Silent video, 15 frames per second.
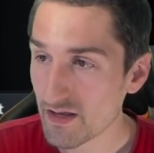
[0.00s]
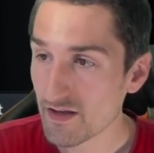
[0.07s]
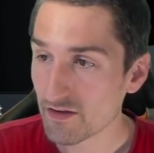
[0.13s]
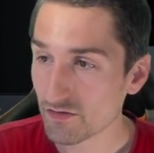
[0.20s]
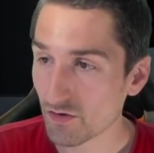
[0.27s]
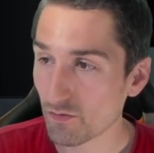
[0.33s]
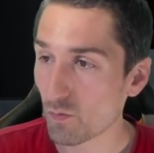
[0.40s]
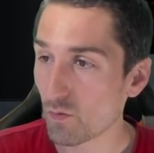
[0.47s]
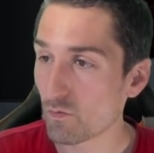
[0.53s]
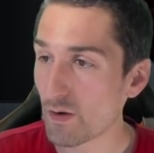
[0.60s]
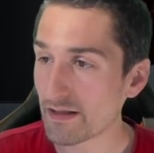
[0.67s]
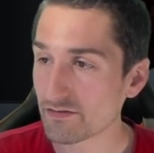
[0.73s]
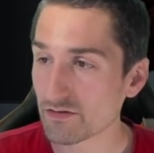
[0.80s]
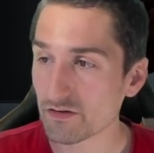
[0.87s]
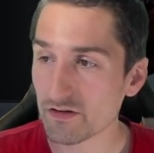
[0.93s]
So
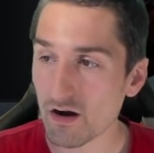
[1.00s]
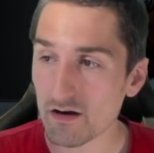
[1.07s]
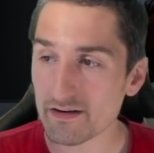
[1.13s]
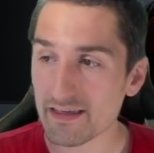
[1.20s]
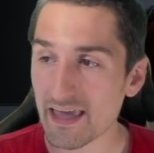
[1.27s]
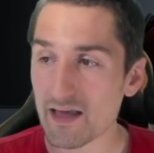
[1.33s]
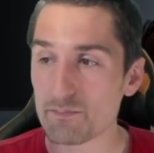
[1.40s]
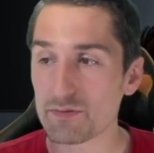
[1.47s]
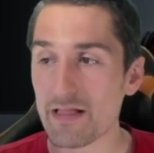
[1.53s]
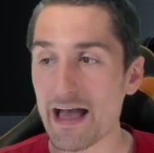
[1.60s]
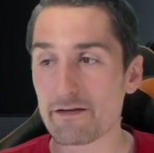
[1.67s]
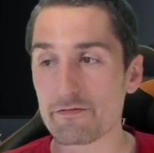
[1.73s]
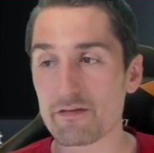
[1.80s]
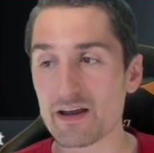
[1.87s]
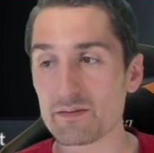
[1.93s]
Western Guard Camp,
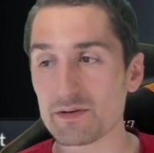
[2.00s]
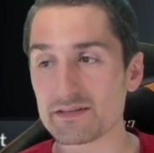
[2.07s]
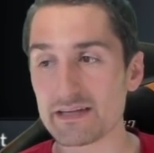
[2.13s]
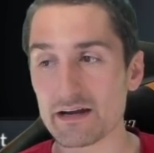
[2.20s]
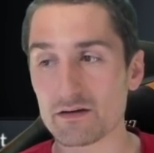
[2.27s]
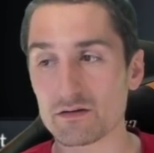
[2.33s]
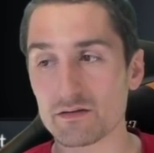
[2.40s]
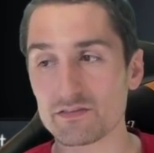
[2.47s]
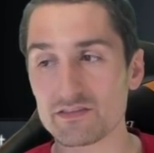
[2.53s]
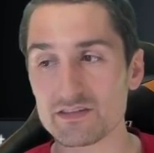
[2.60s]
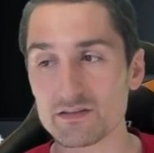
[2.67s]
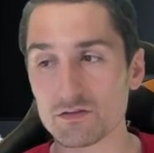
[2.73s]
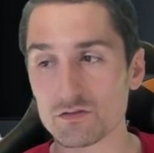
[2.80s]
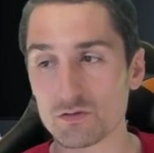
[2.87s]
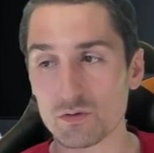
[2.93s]
Black Fragment, Decorative
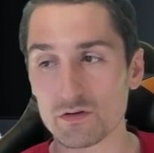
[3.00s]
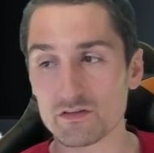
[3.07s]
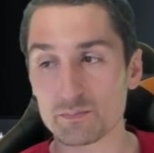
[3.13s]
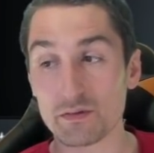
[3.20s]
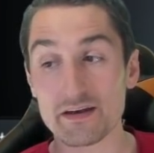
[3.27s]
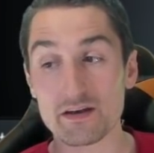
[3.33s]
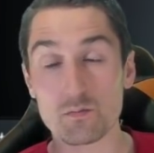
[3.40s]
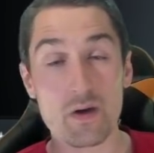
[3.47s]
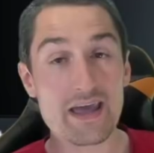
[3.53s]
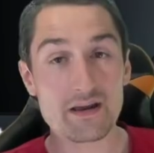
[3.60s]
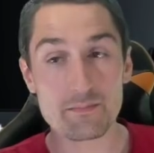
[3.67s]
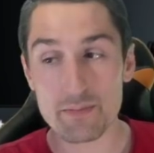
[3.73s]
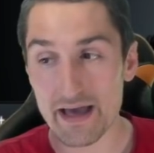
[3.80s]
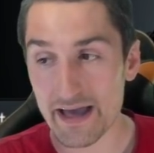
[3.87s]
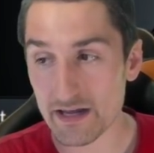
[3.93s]
Steel Sword, Splendid
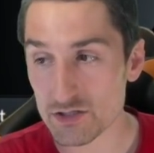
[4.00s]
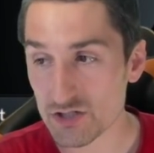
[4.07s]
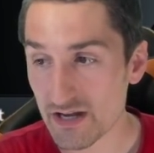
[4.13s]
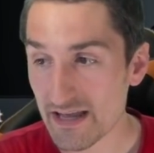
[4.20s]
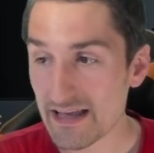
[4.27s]
Wagon Badge,